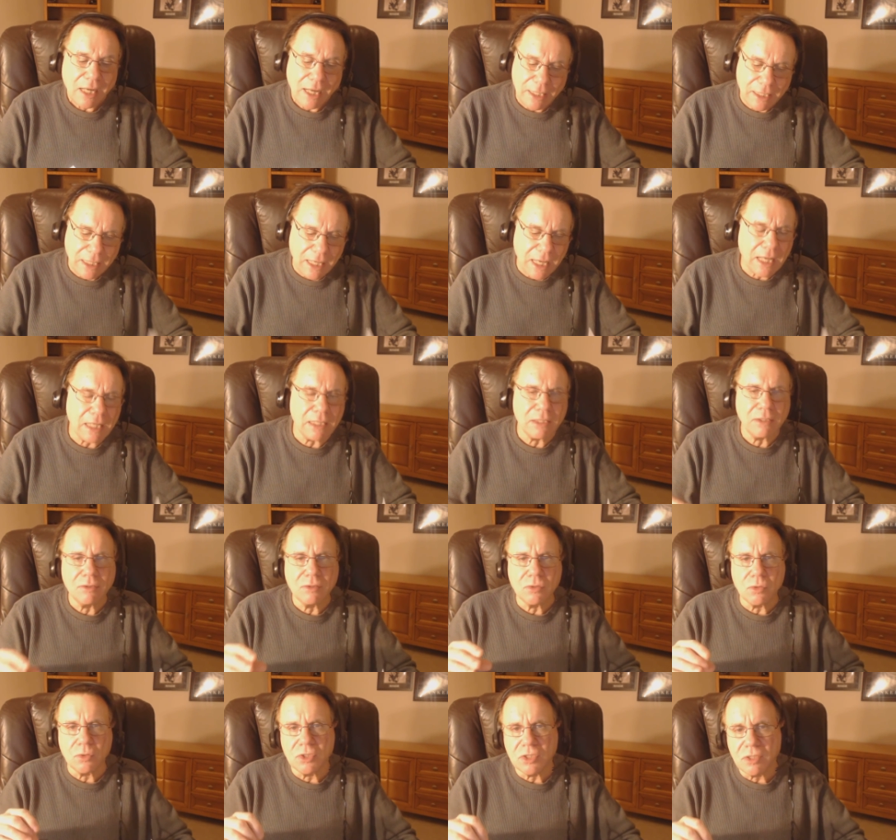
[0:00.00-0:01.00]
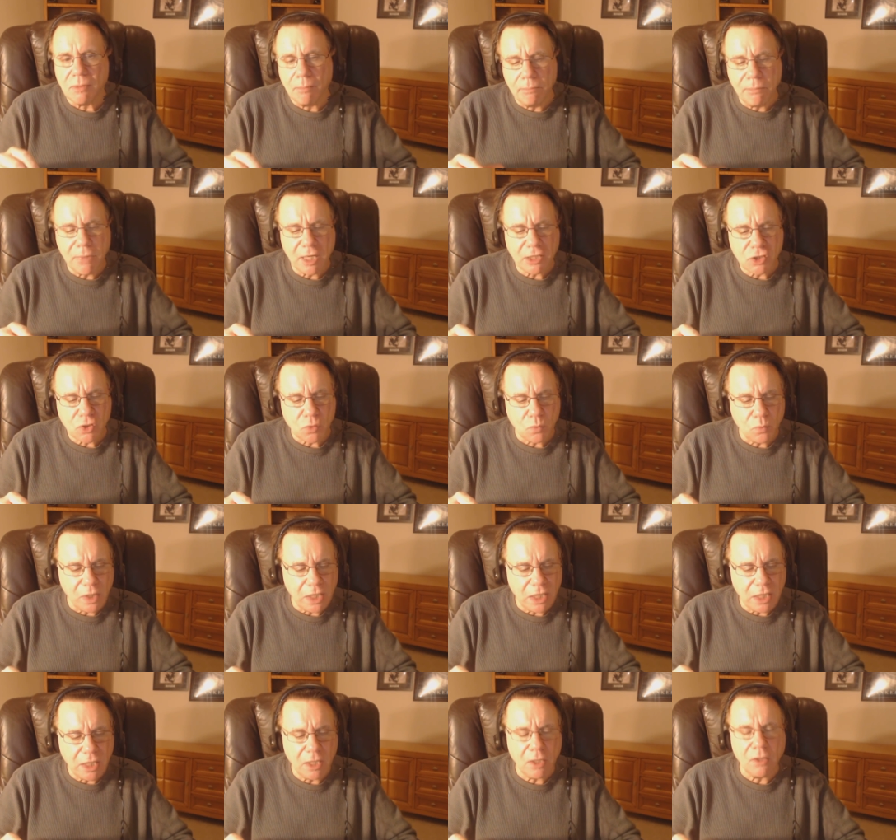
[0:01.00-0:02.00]
again, there's some mixed
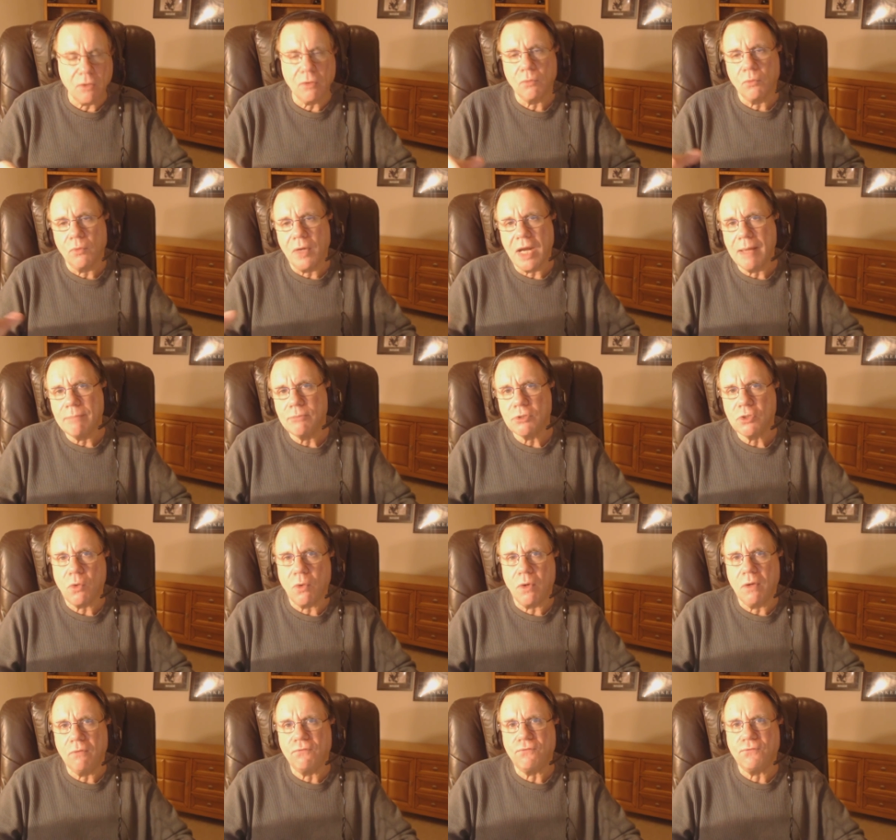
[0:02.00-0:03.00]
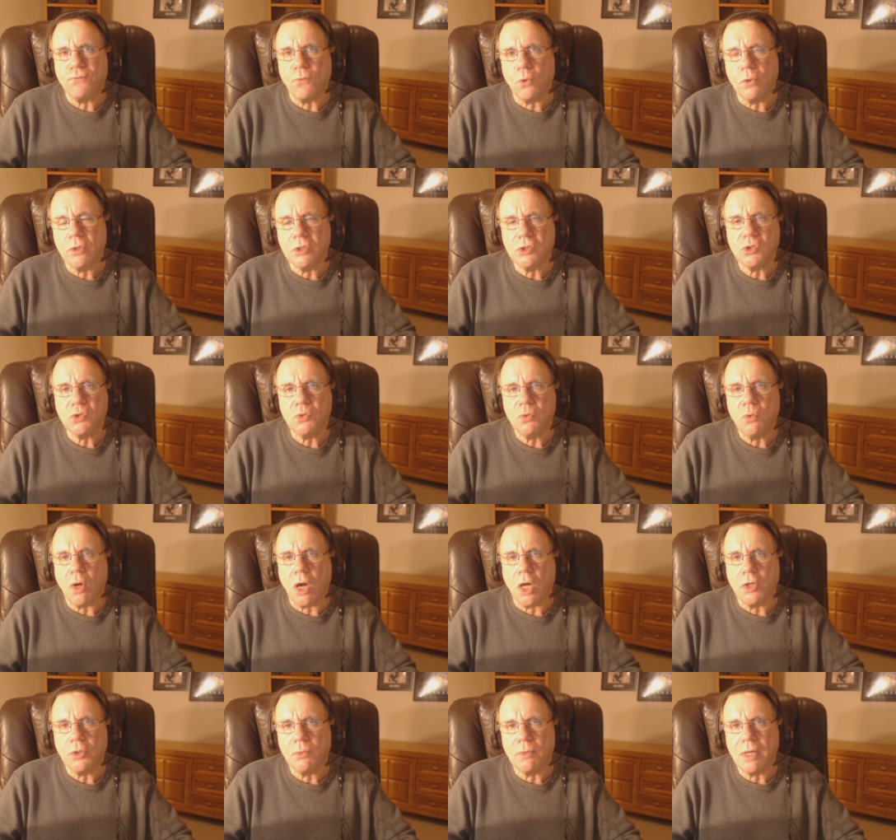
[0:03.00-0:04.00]
read here. The Rams going four and two
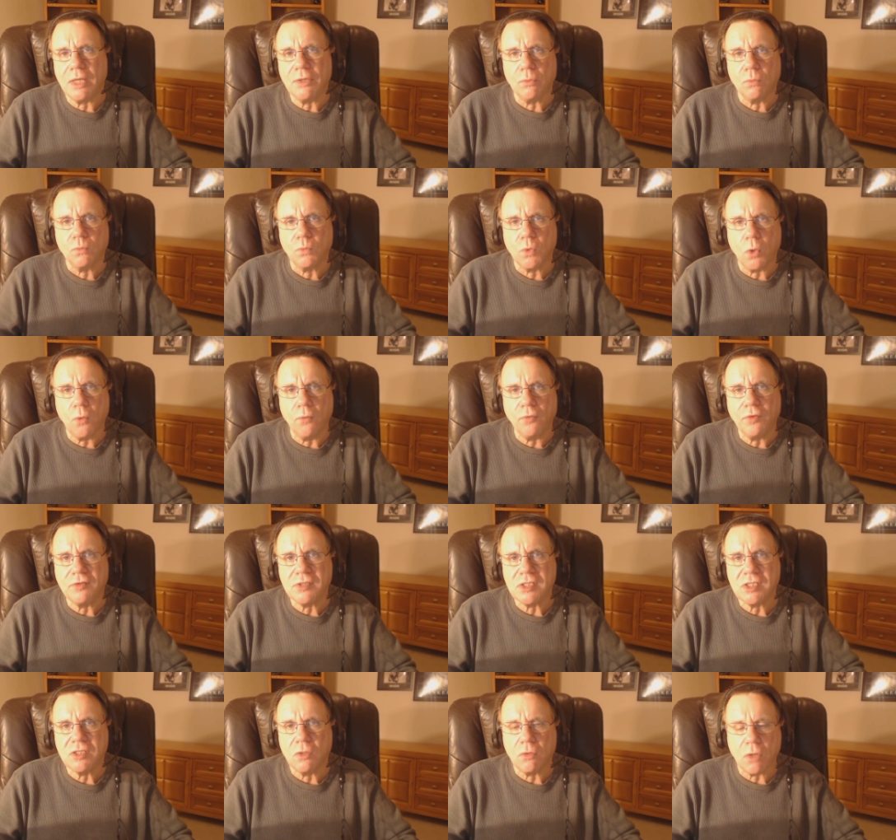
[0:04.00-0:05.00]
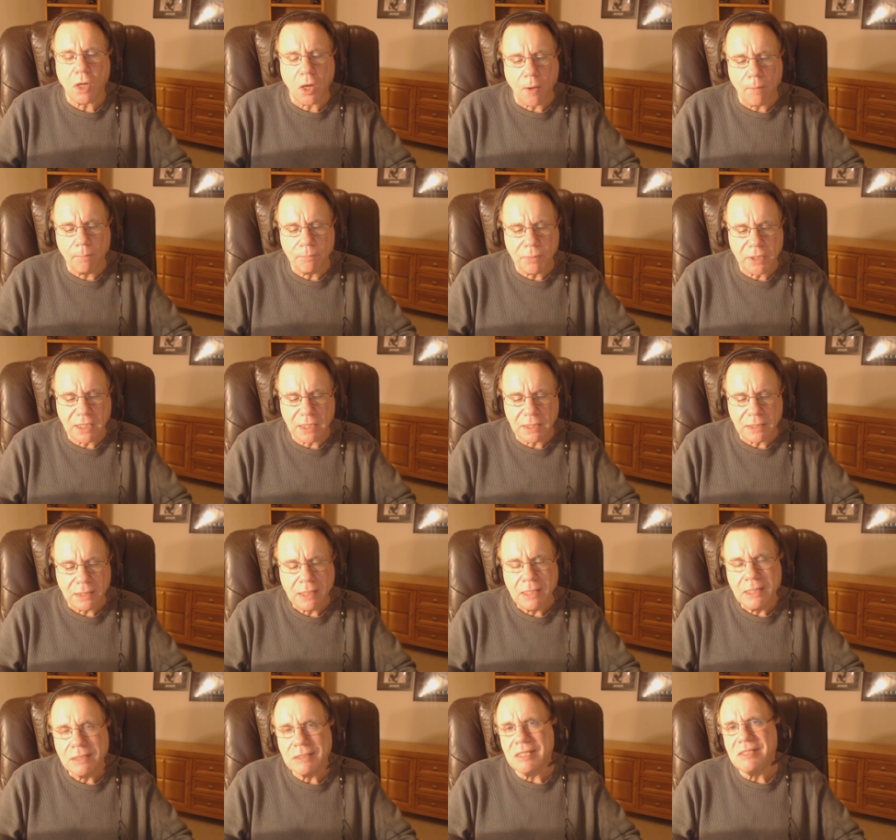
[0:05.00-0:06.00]
under on the road this year, albeit
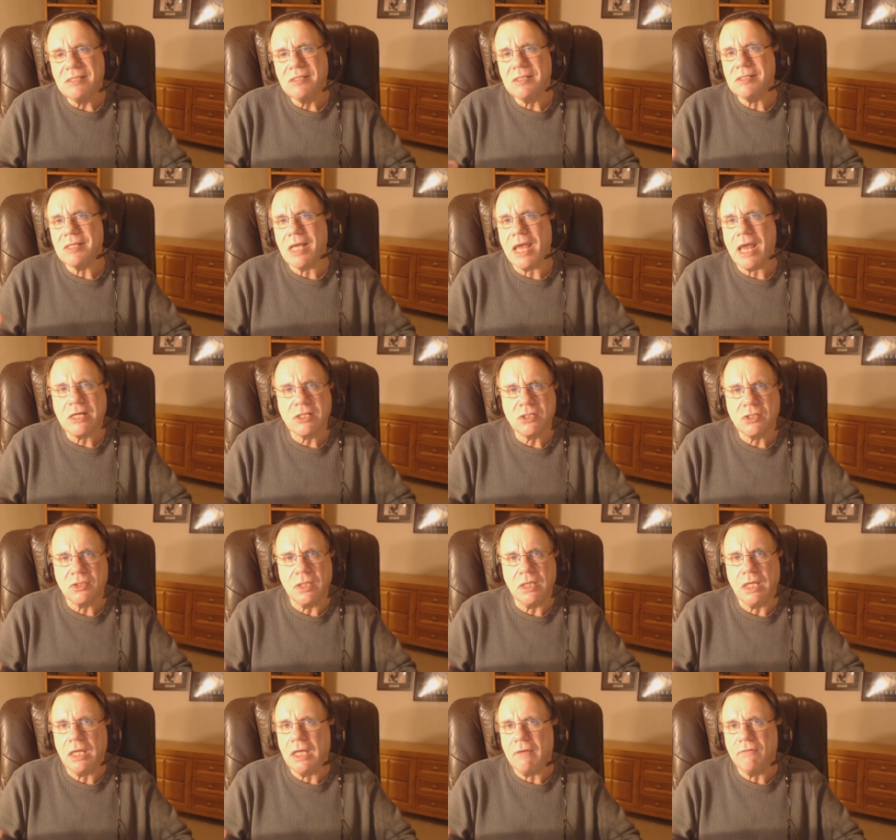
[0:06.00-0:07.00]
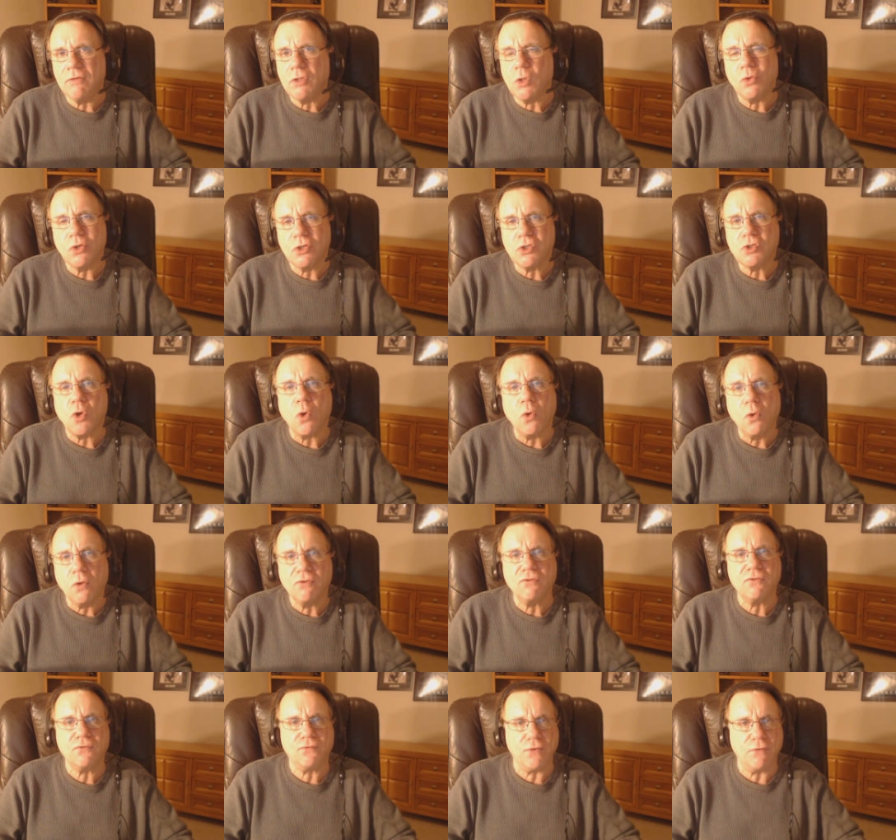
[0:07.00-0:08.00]
this is actually, even though the
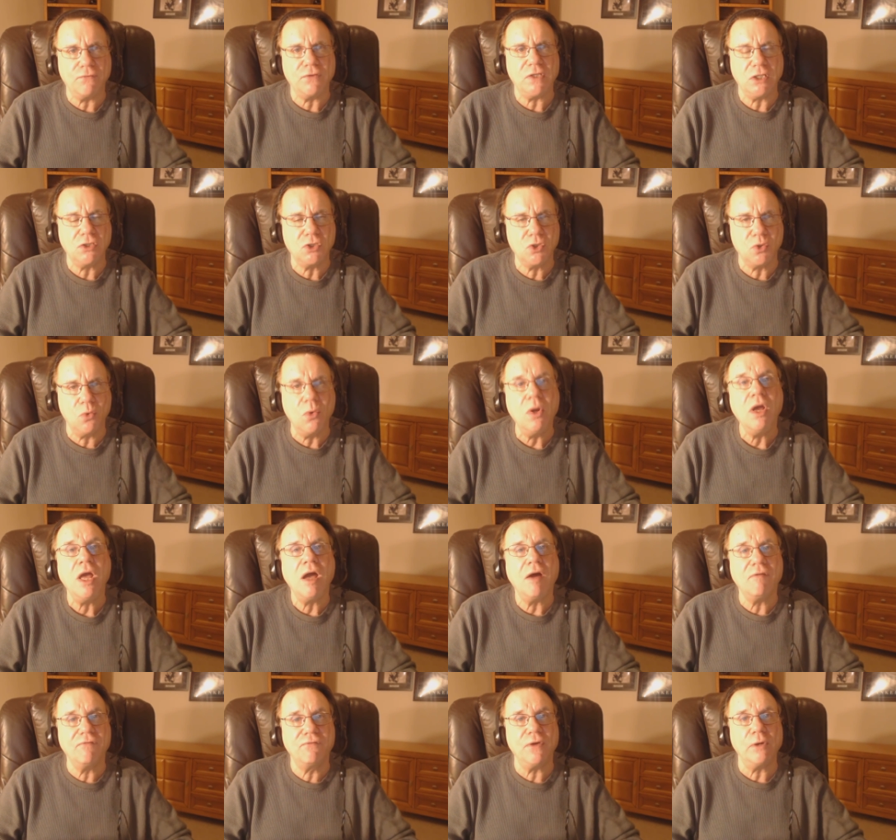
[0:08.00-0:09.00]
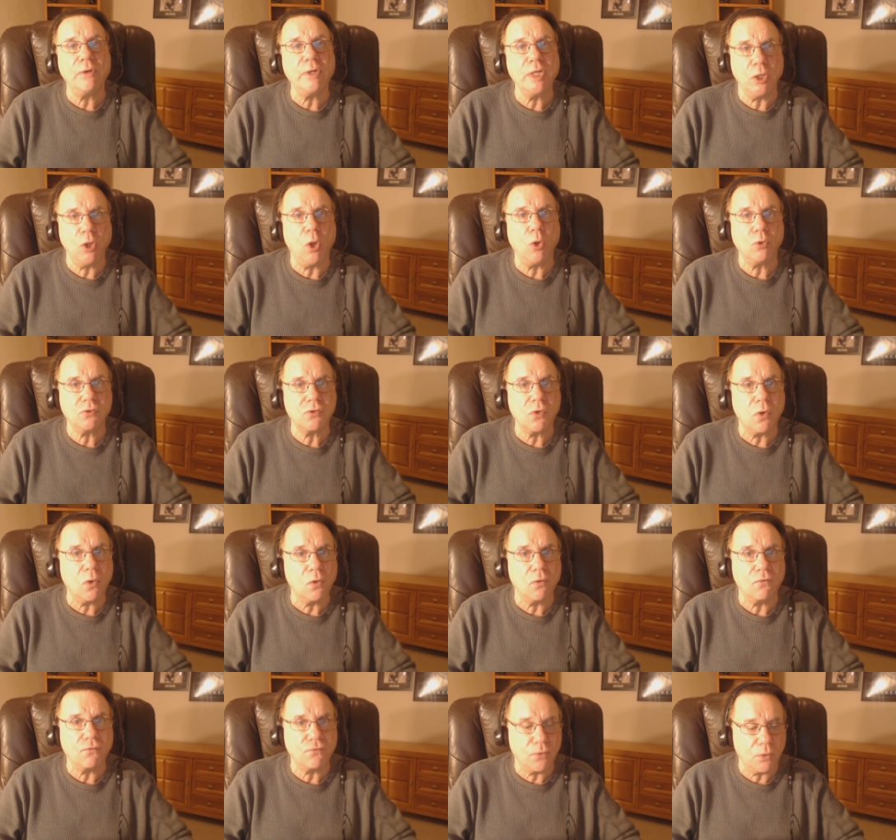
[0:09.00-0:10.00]
total is 52, a very low
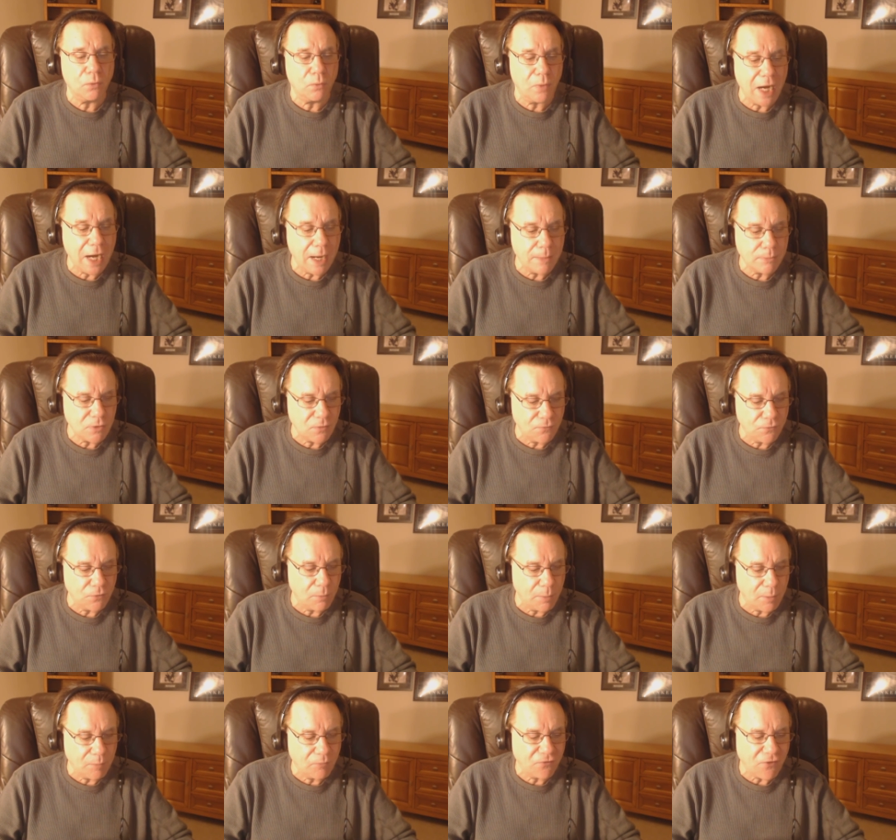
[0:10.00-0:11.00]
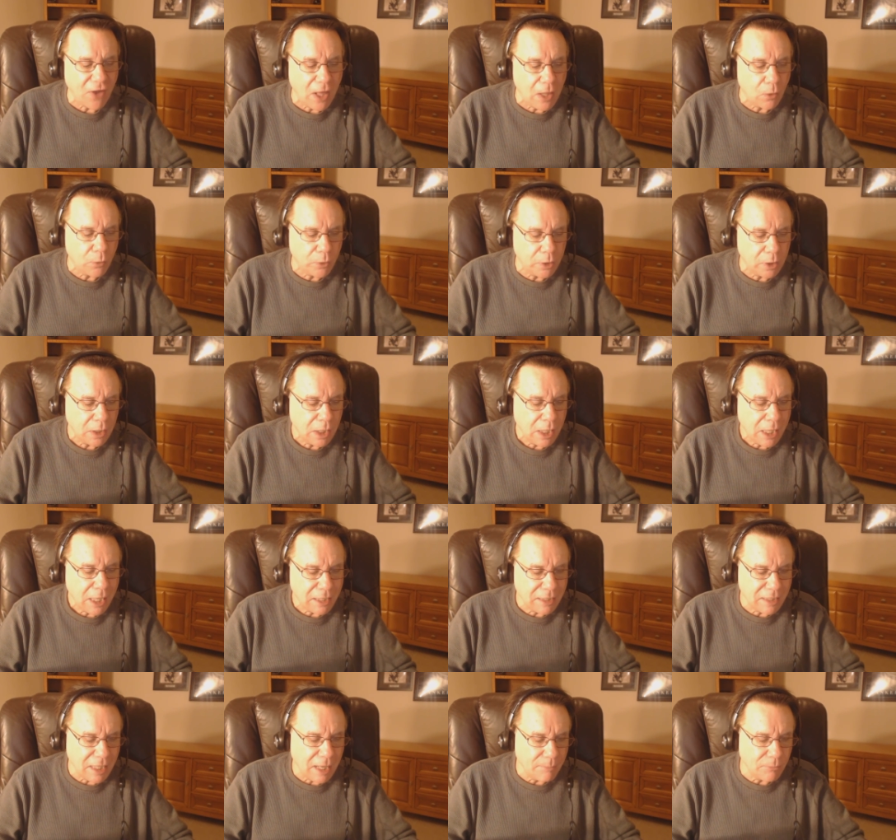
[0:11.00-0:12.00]
total for the Rams if you've been following
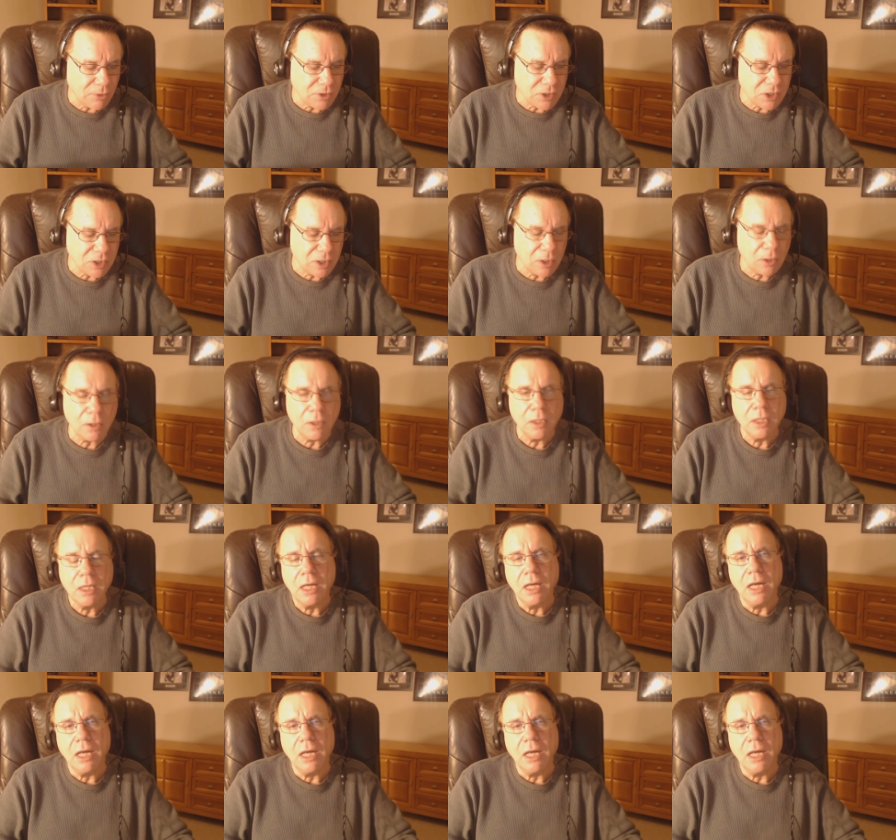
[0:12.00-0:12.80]
them this year.